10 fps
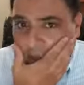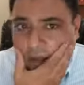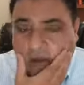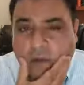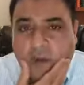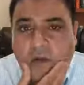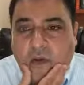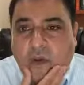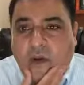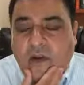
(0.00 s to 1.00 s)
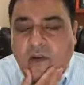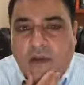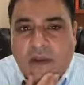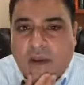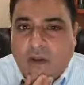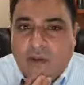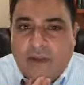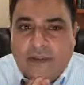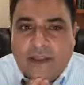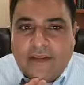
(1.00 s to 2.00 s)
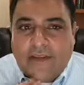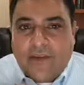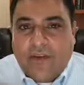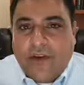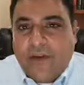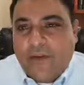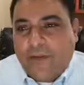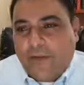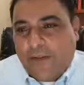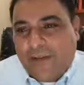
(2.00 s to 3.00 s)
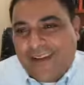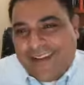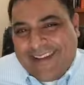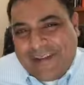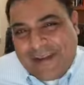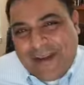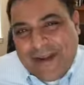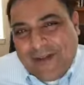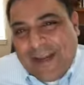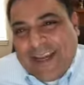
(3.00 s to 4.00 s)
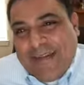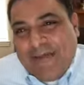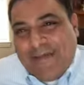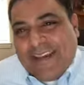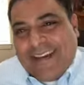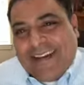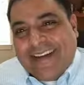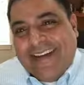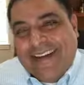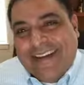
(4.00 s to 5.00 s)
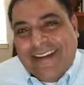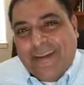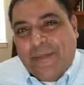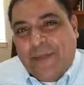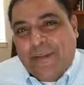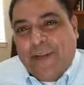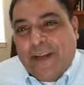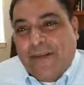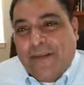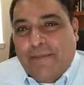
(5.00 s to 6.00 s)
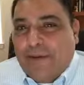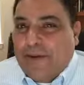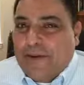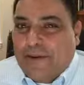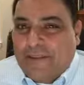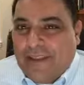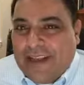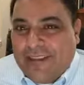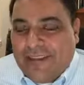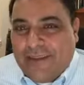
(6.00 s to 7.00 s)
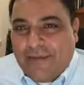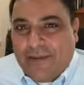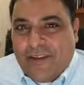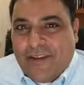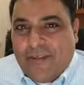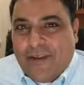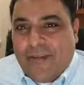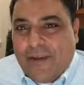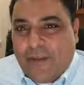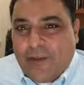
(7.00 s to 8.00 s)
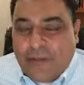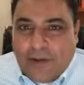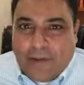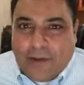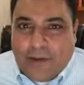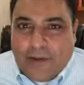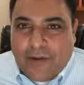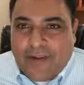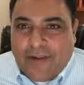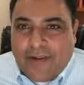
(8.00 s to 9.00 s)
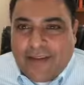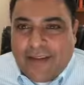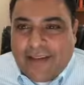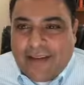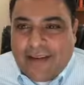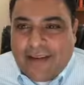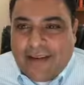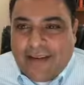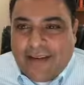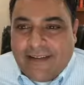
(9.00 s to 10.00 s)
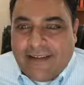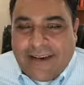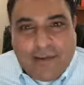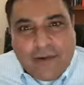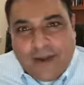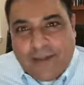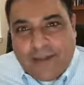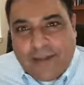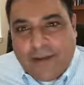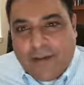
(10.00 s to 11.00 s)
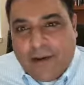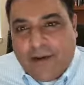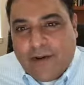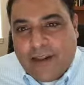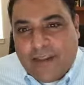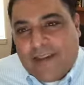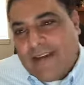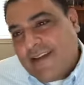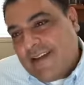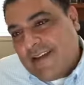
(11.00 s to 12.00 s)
Yeah. We can do one on it. We have a list we're trying to go through. Right now we've been trying to cover the barrier. So last time we covered the blood-brain barrier, and then today we're talking about the lung barrier, and then